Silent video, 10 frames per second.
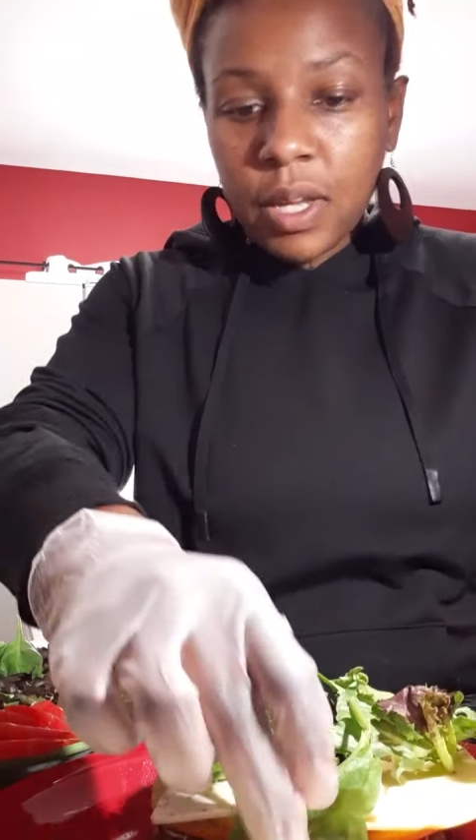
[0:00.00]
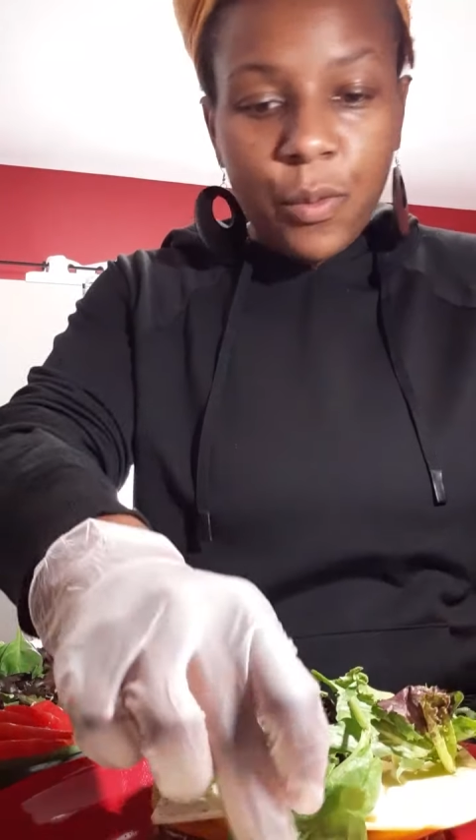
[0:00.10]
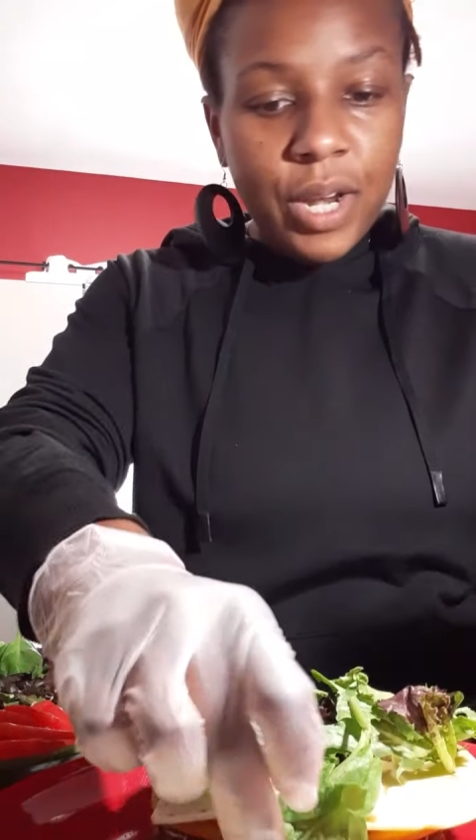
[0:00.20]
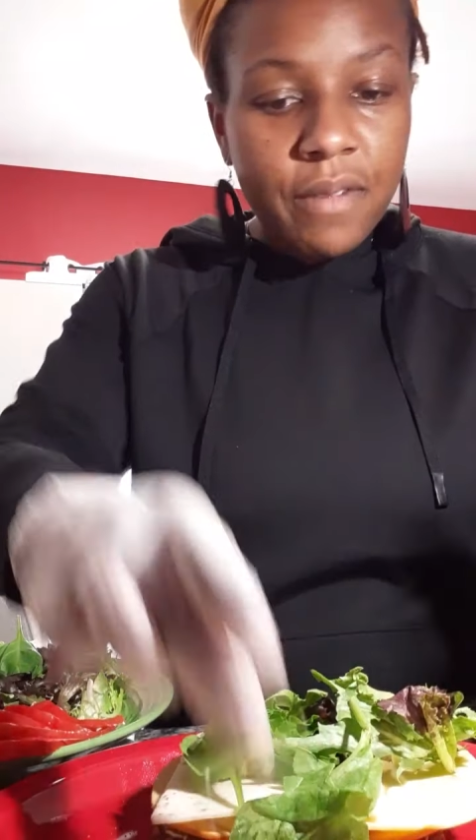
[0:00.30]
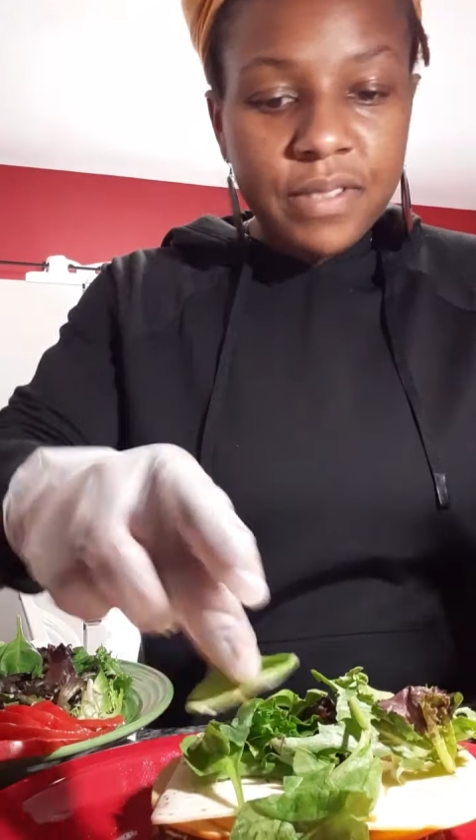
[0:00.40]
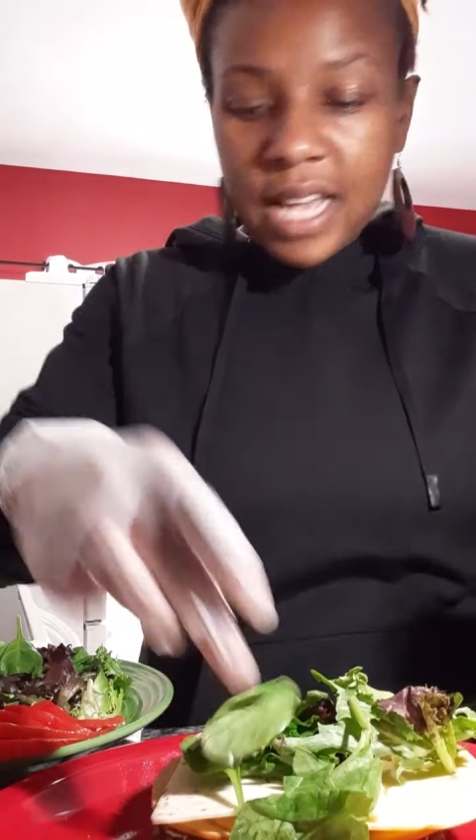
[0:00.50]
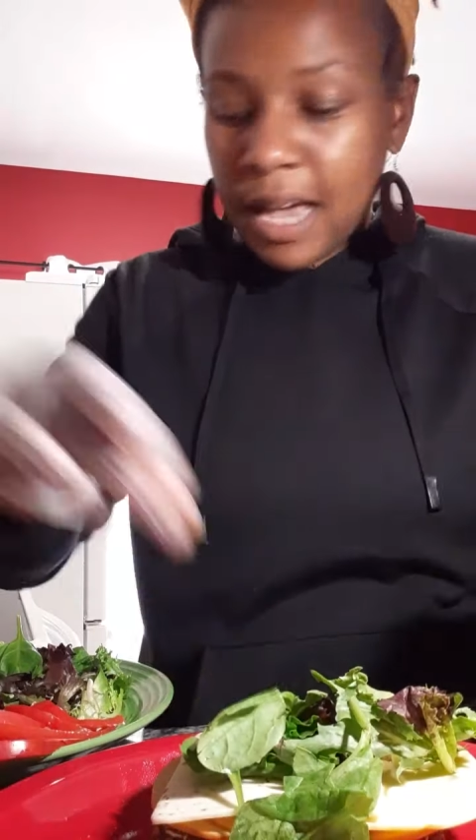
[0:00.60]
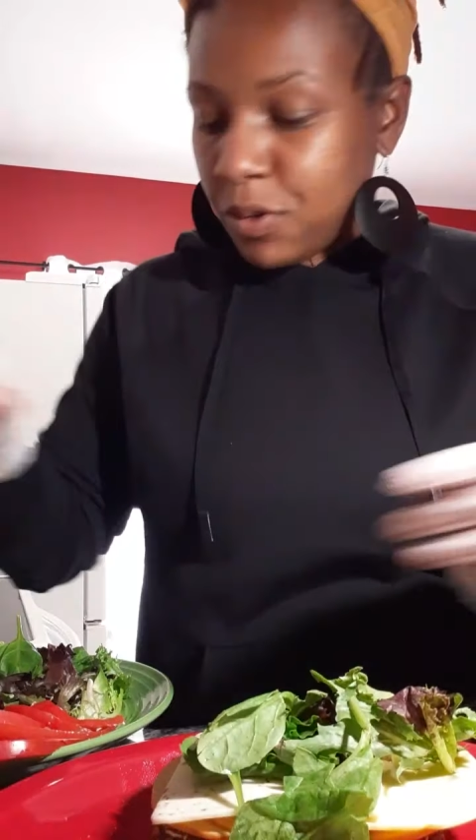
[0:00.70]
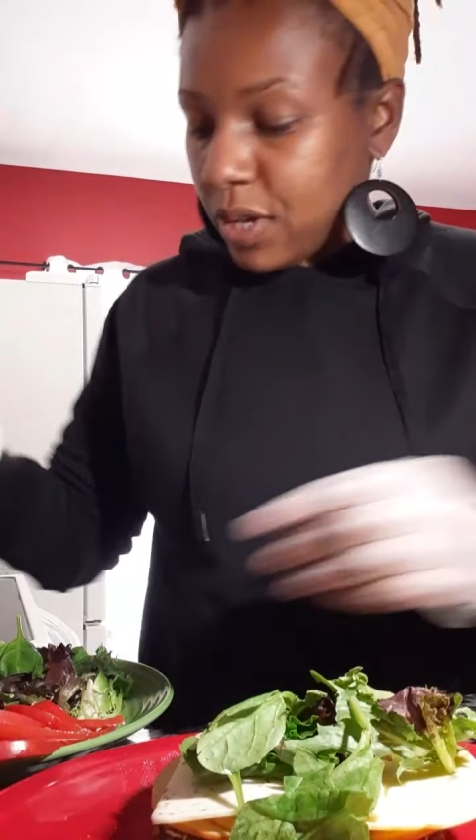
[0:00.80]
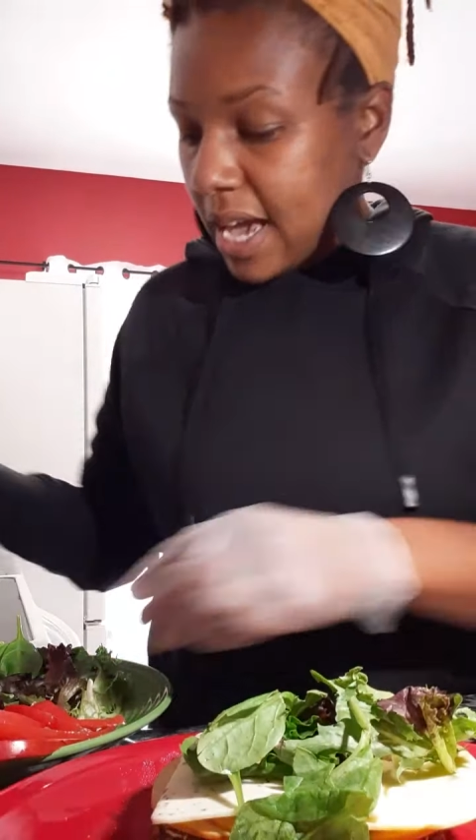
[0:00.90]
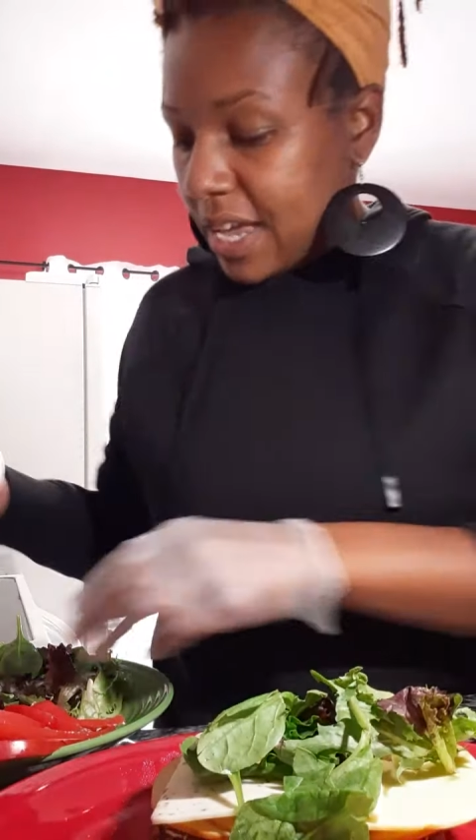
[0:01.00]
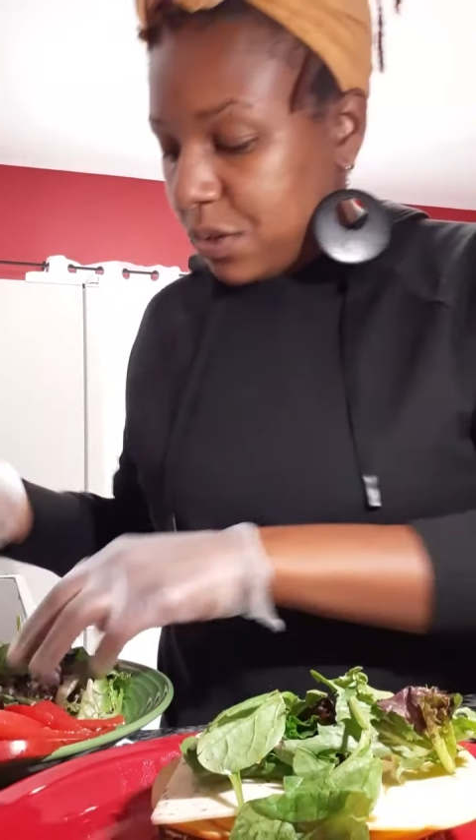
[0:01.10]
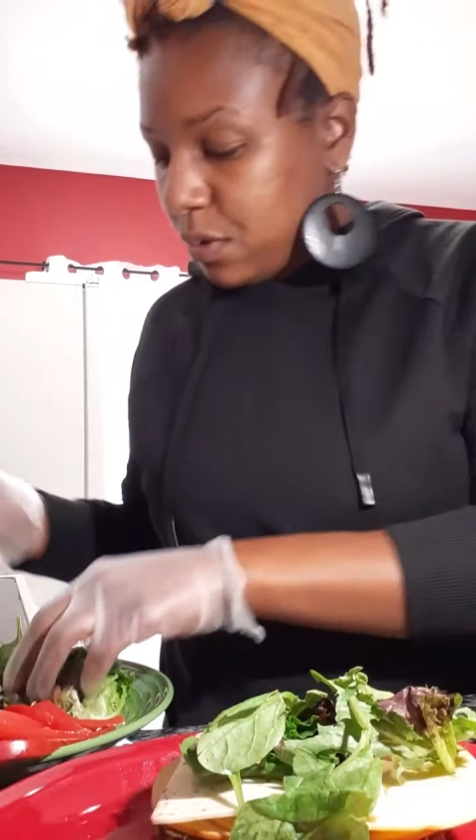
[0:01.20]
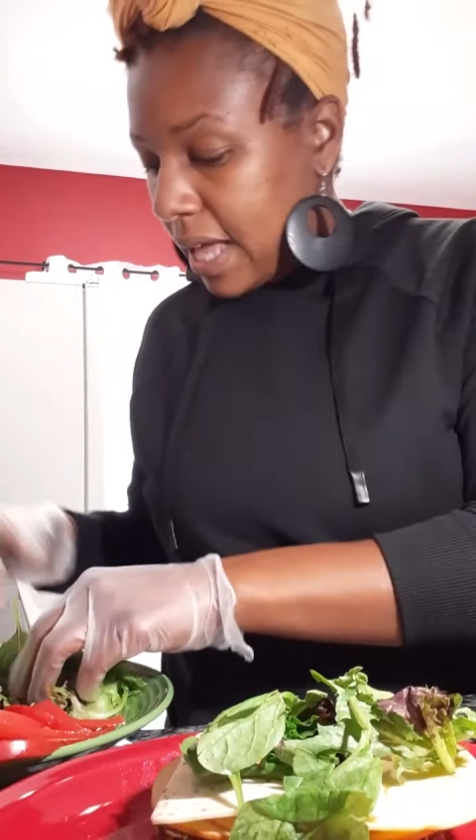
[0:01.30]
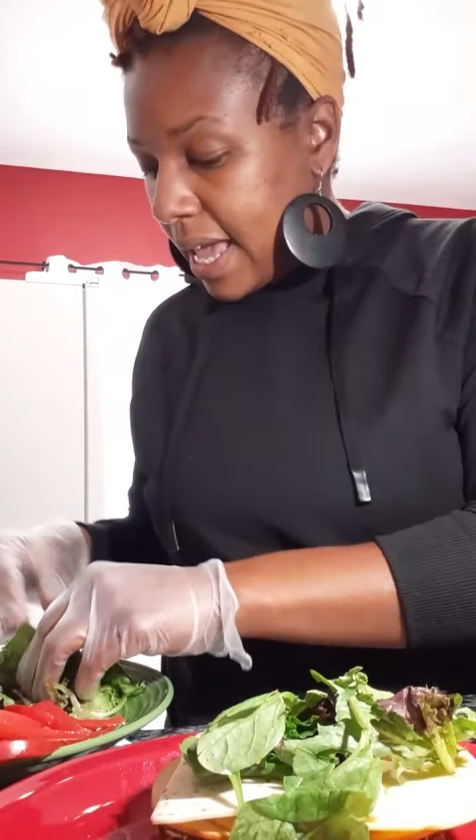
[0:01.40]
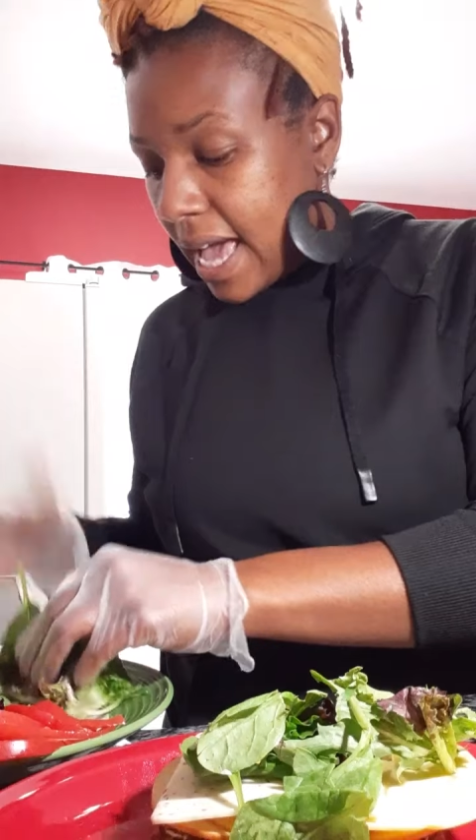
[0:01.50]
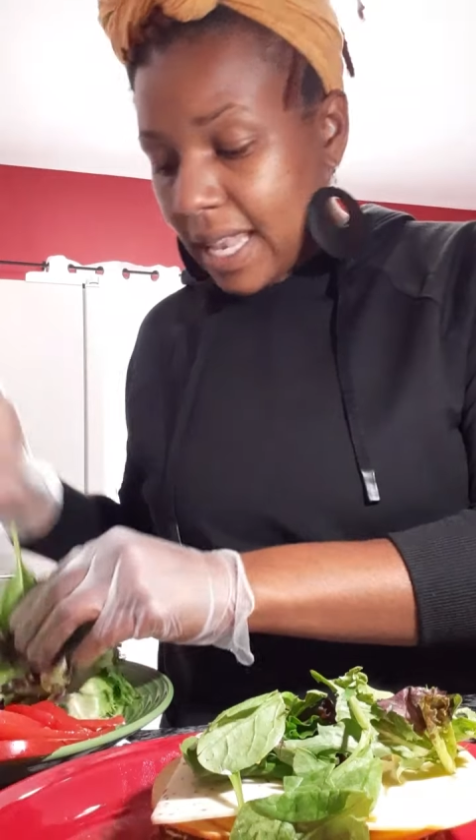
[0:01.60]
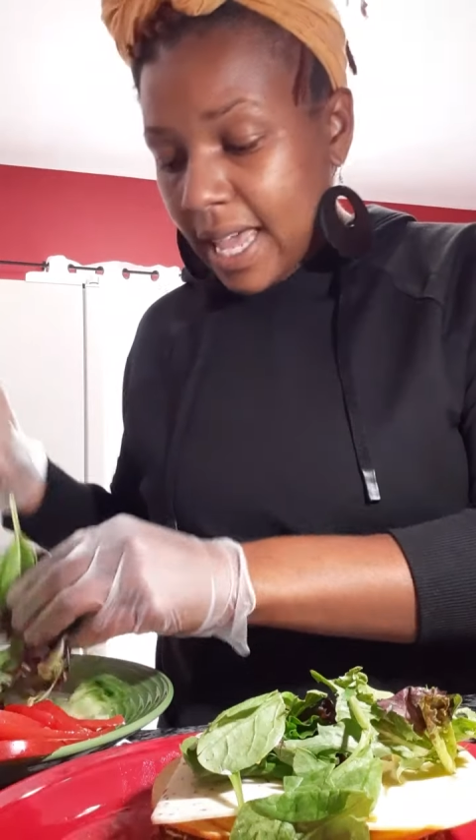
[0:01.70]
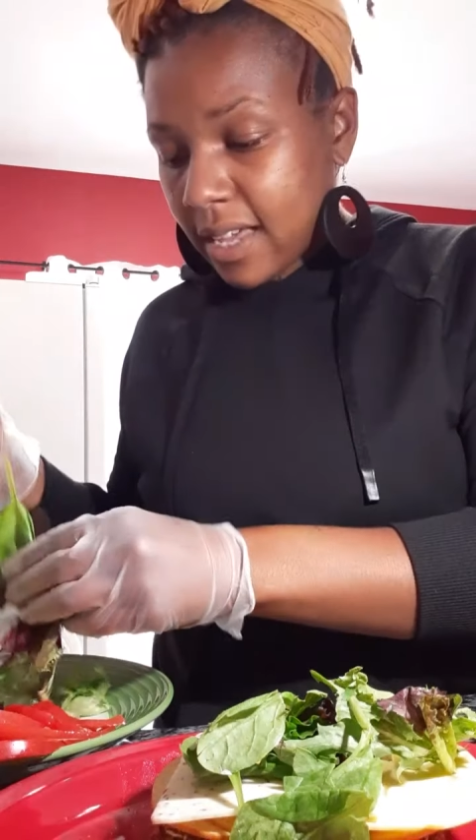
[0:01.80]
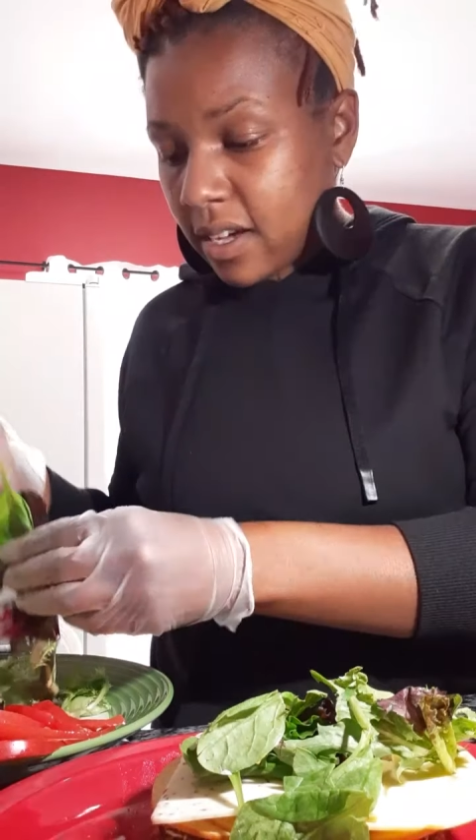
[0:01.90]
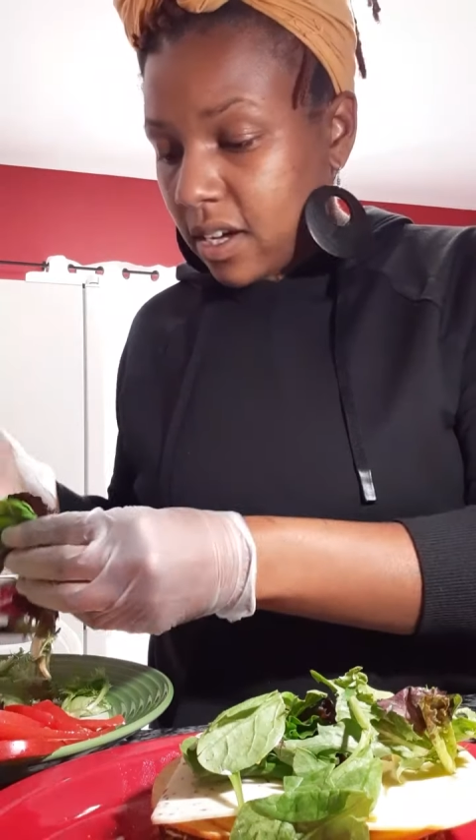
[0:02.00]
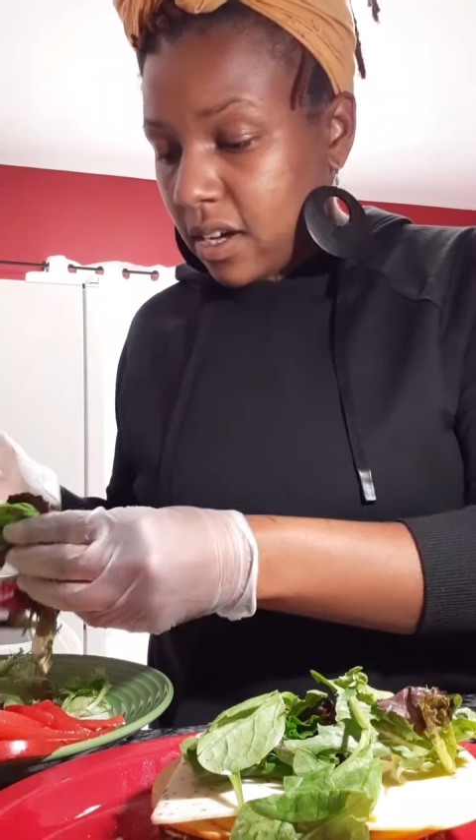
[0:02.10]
Whatever time you kind you like. I like